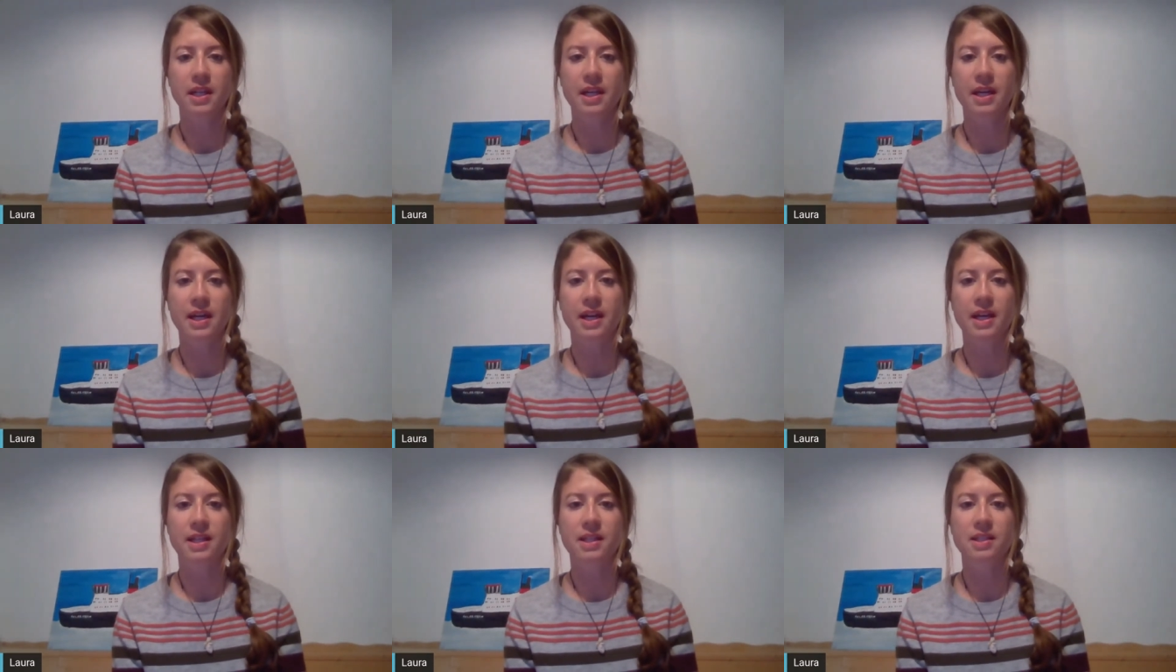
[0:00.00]

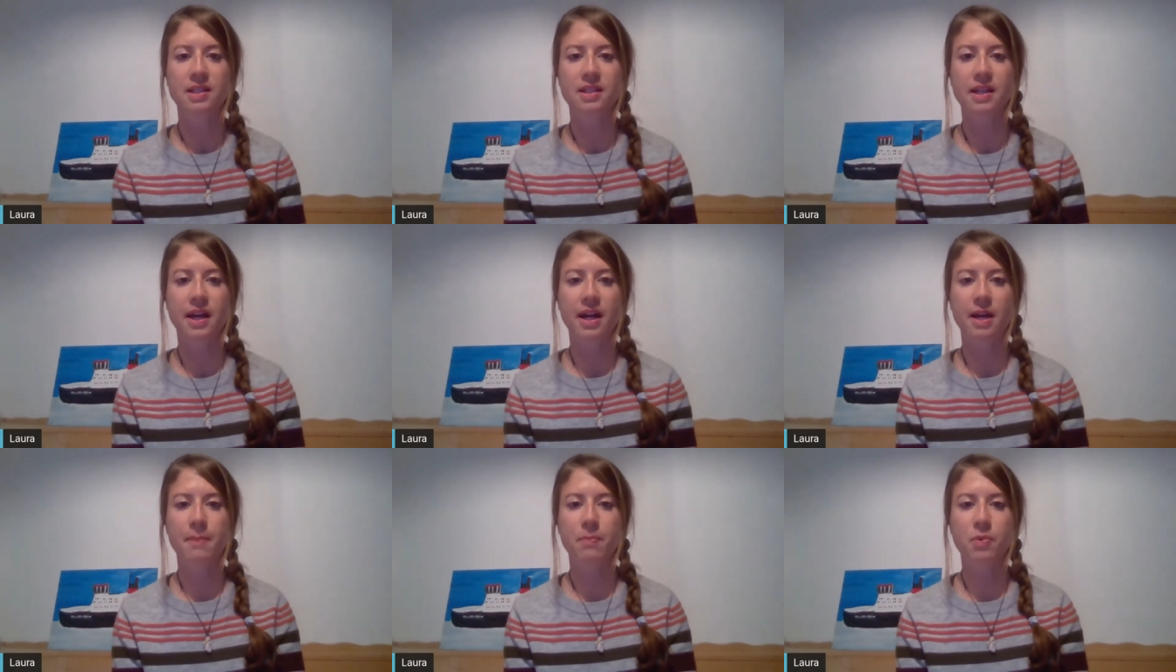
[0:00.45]
and
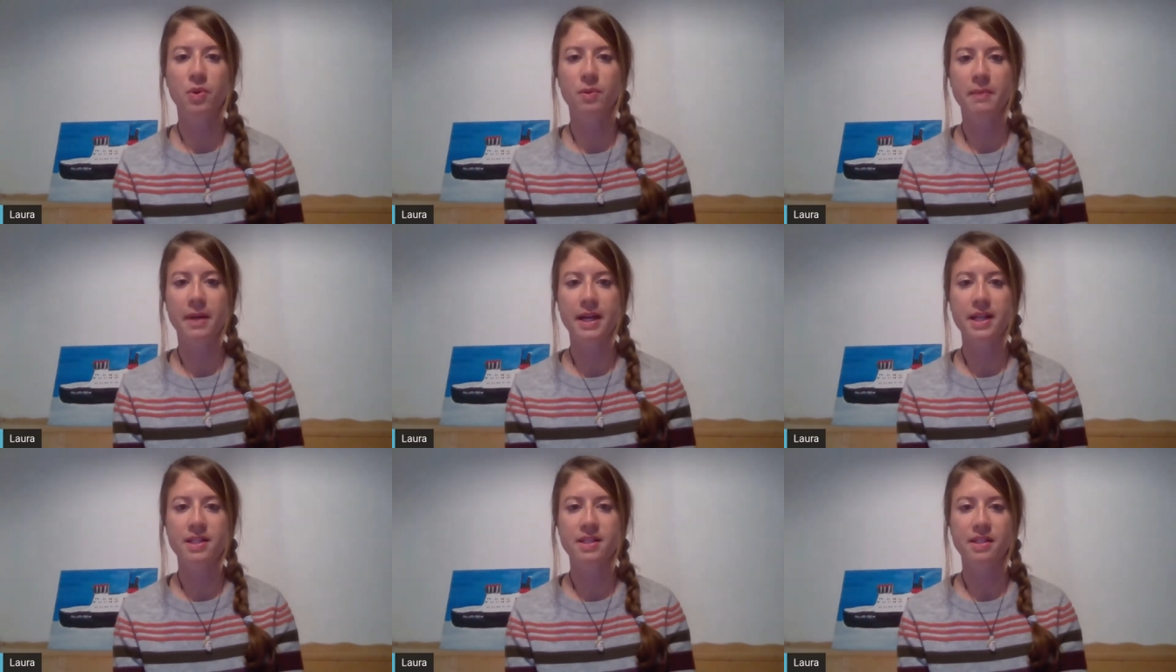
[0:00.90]
I put
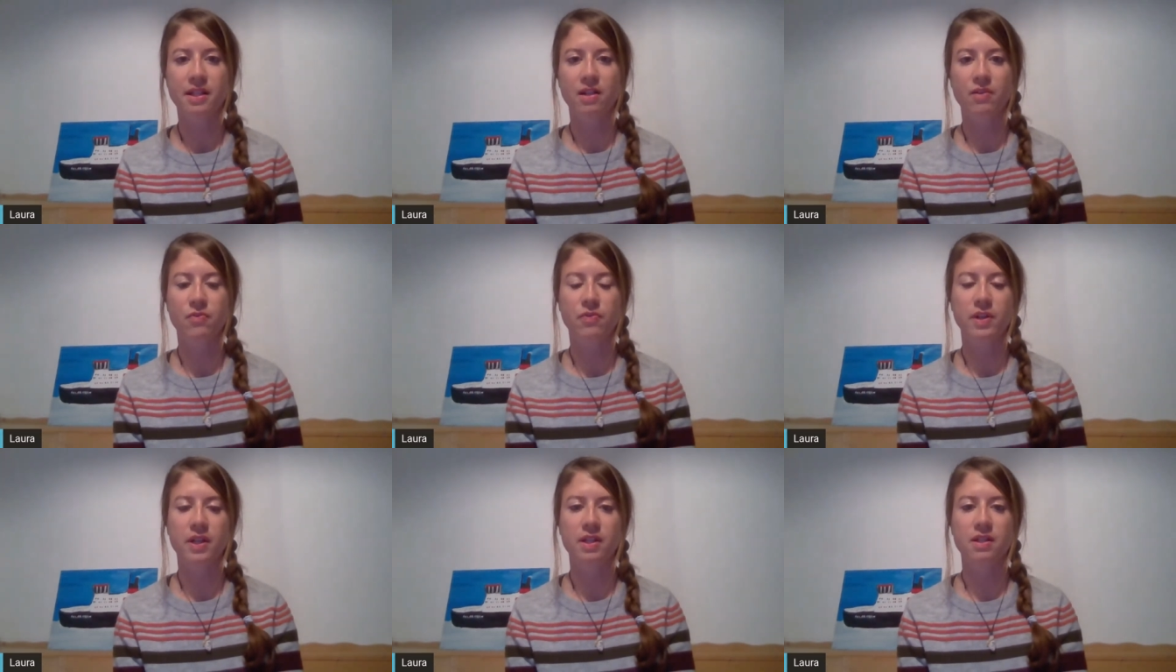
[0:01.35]

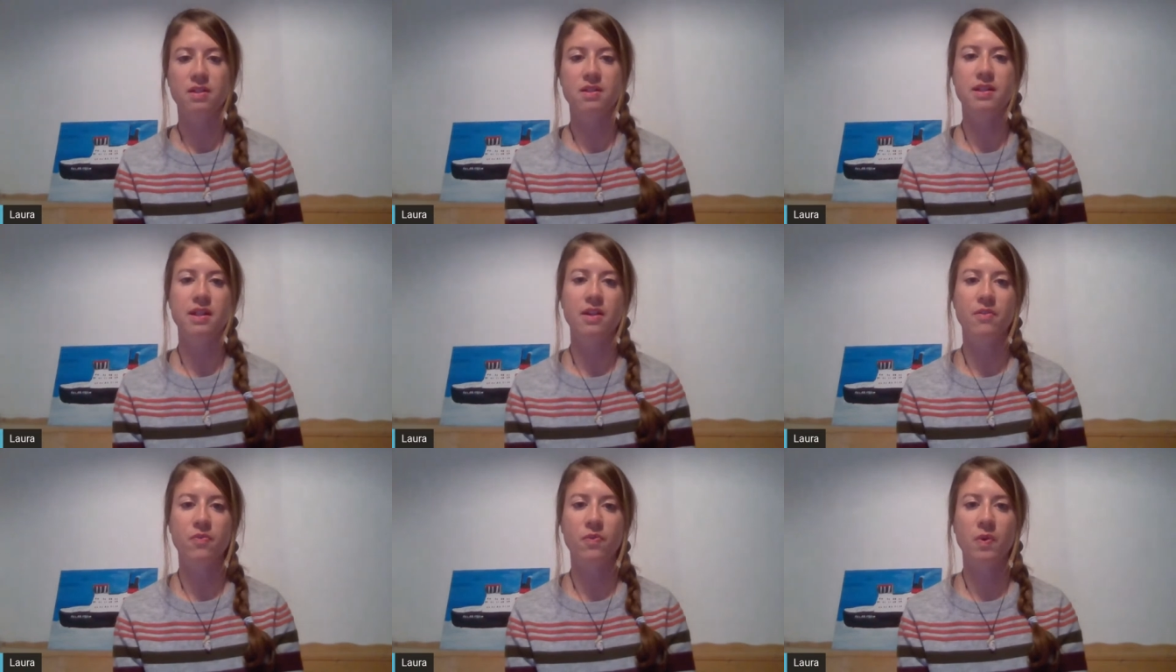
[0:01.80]
myself under
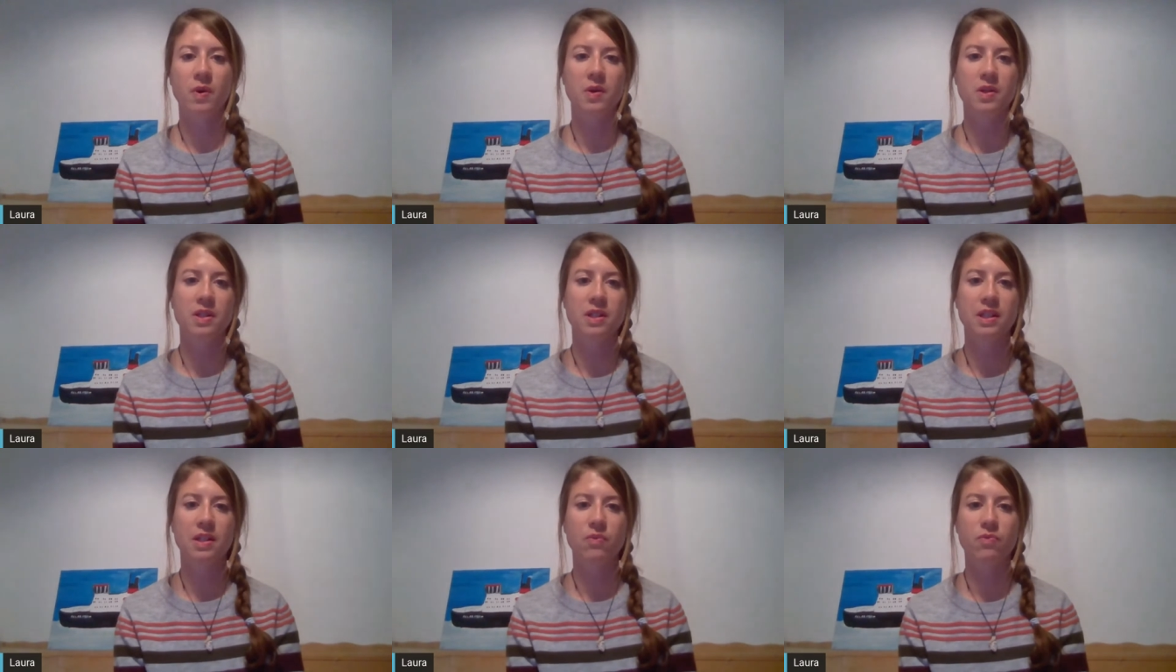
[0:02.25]
self
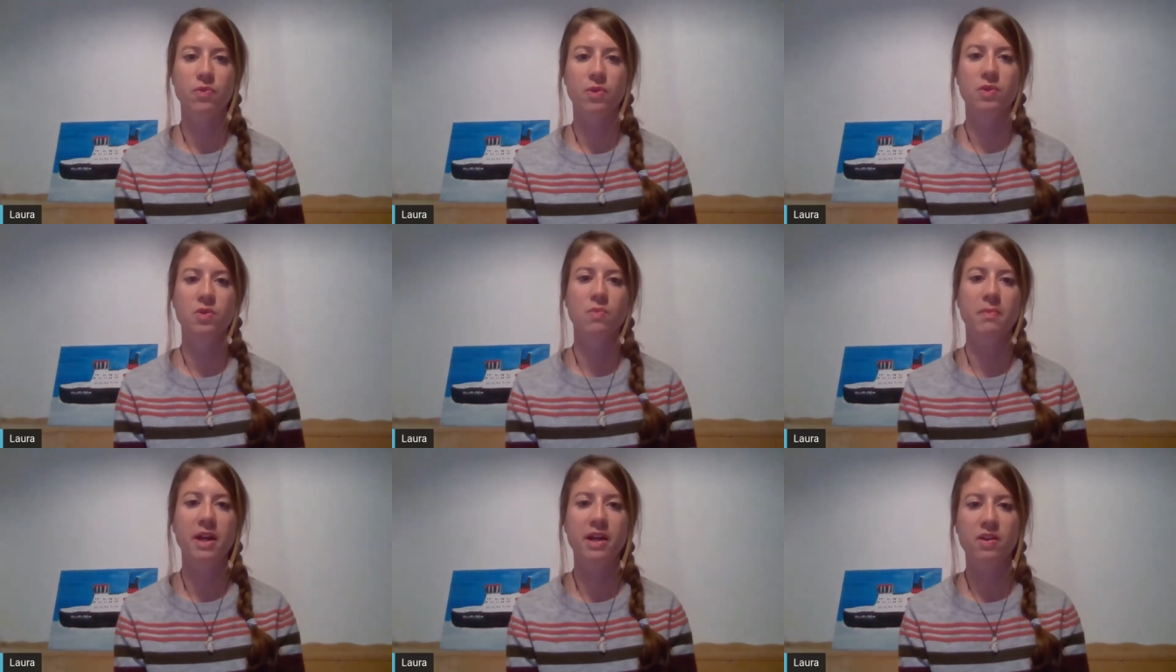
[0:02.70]
quarantine for
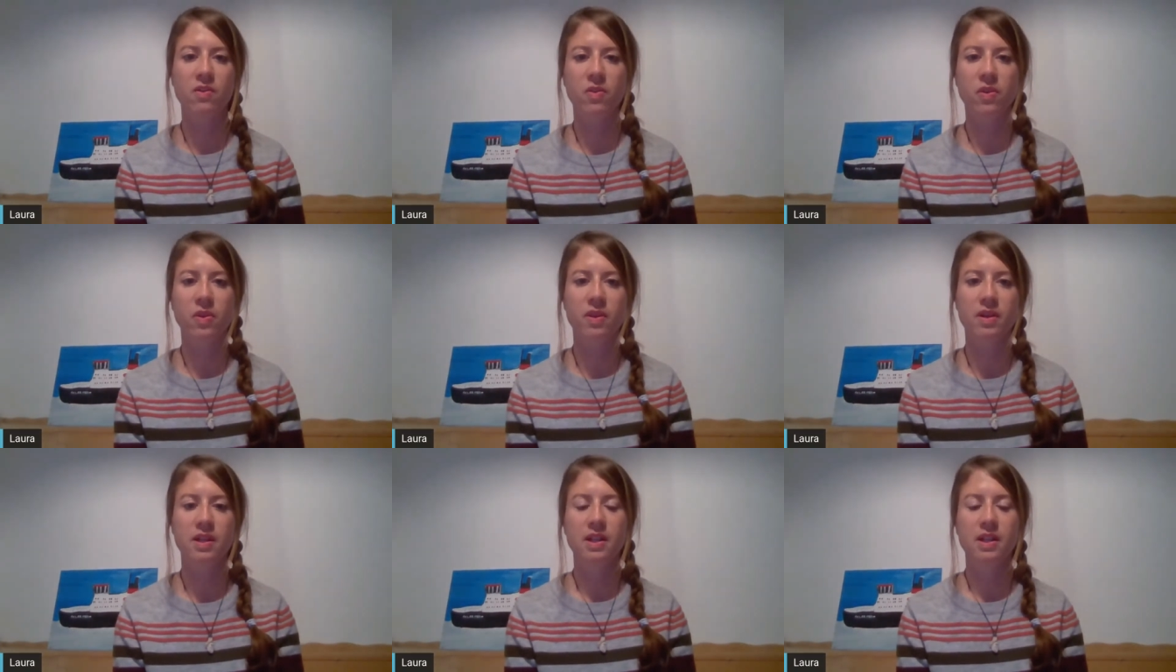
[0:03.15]
month